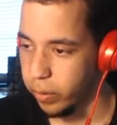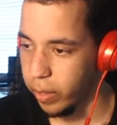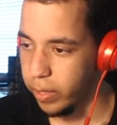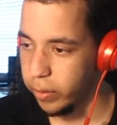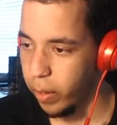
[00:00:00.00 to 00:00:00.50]

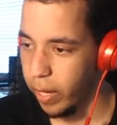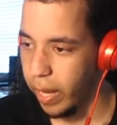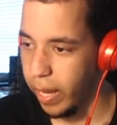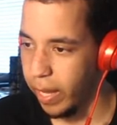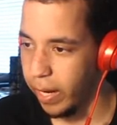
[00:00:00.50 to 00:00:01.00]
Let's go
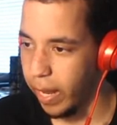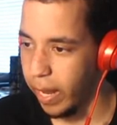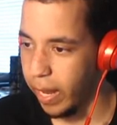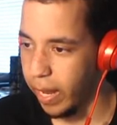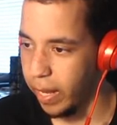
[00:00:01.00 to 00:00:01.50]
ahead
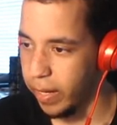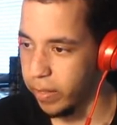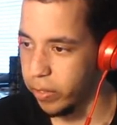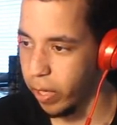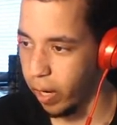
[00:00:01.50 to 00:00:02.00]

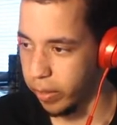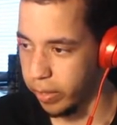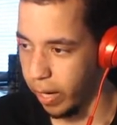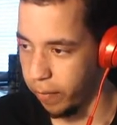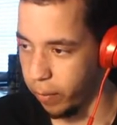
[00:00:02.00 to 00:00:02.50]
and talk
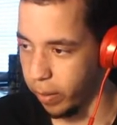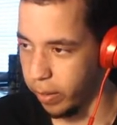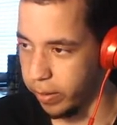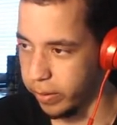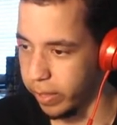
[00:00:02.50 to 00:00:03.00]
to everyone
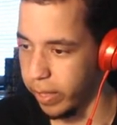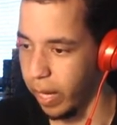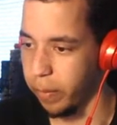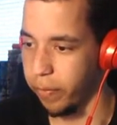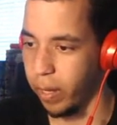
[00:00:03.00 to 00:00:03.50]
in the city.
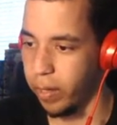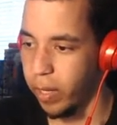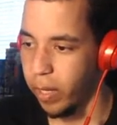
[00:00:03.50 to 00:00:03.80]
That'll be fine.